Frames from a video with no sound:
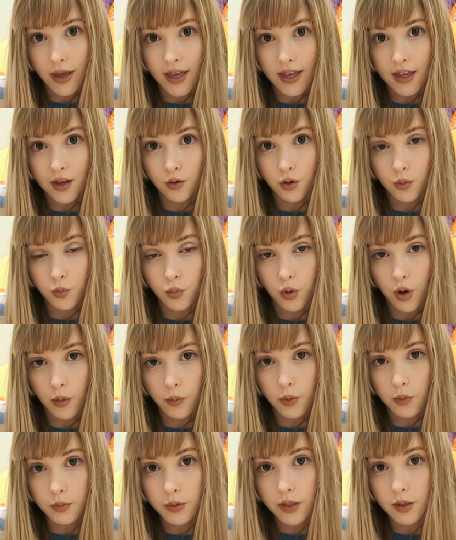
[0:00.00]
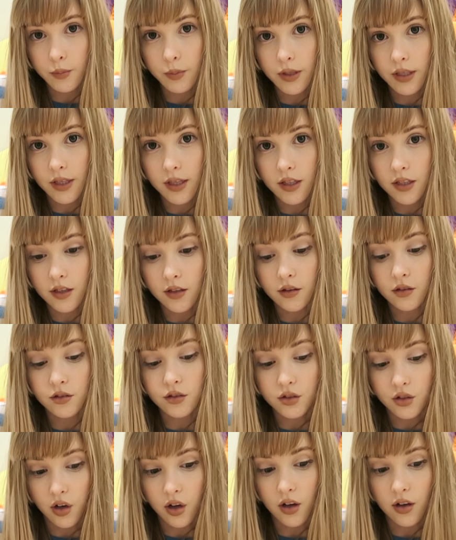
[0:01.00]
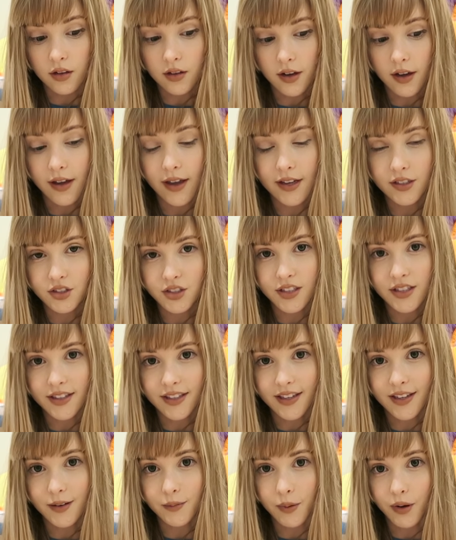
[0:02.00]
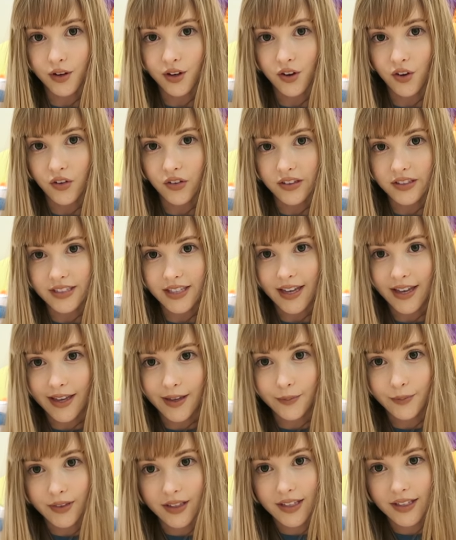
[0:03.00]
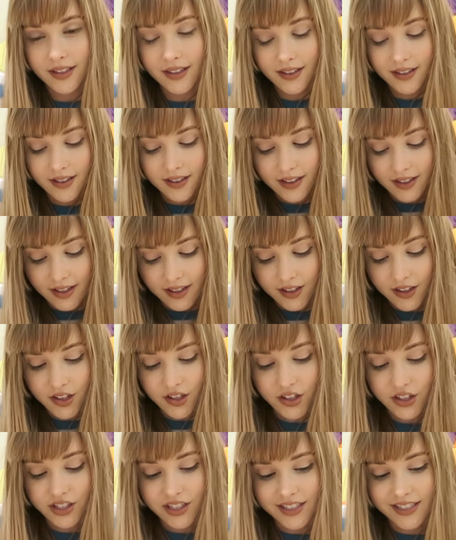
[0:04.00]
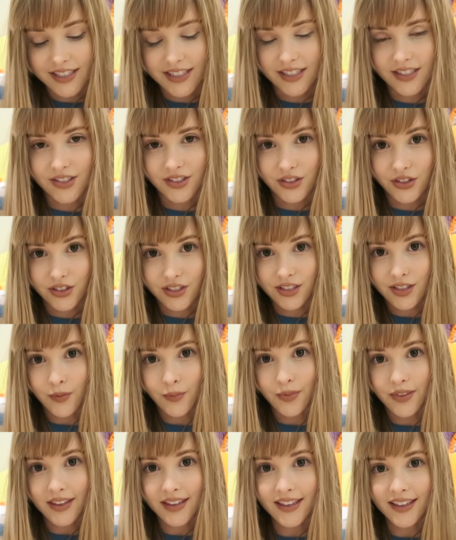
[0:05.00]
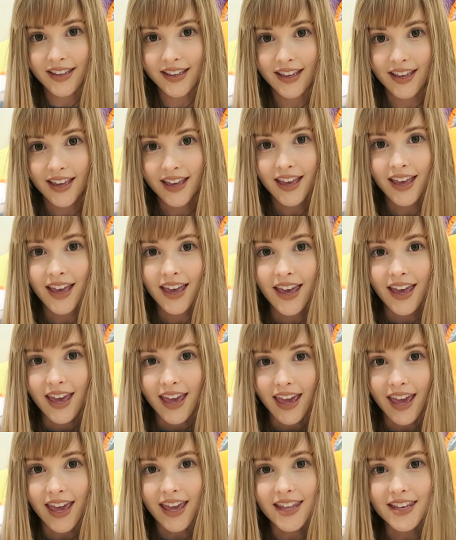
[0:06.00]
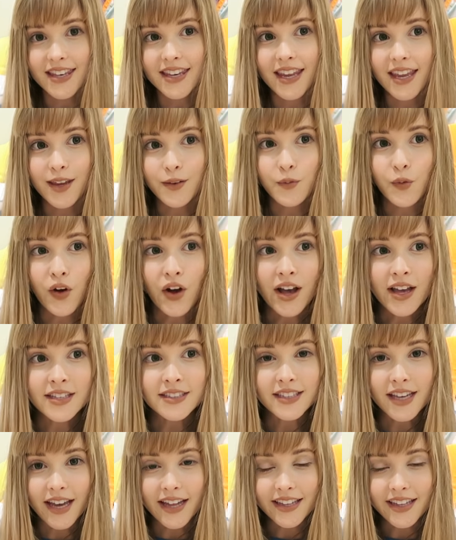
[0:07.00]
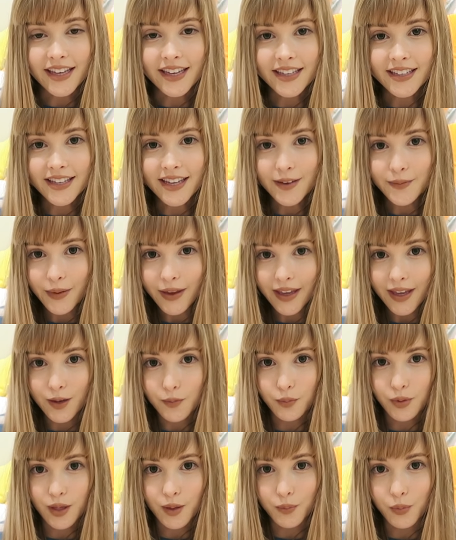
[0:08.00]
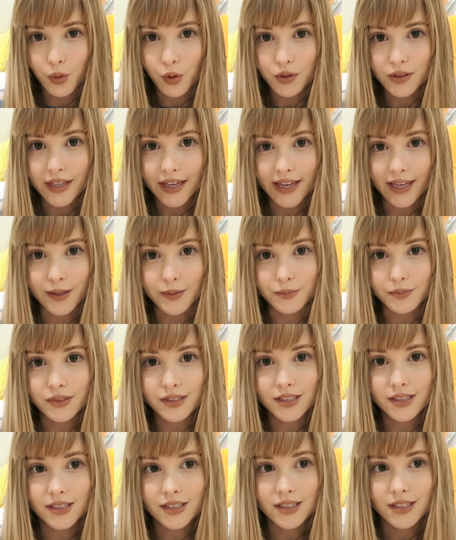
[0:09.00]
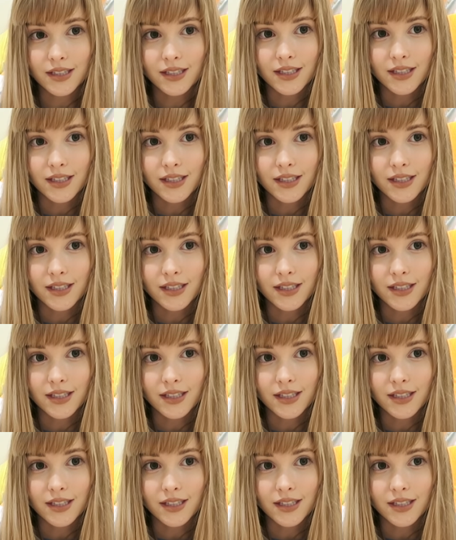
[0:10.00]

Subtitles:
pet, it would probably be another dog. I actually think about it all the time, like getting her a sister or something. And name-wise, I like naming it people names.